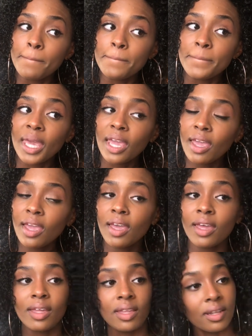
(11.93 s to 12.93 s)

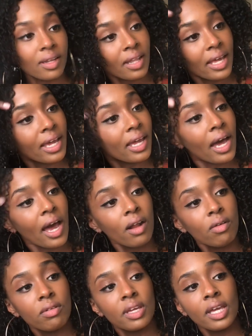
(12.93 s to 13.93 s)
man, like, I
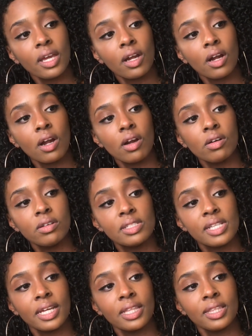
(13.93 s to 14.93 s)
don't get curls like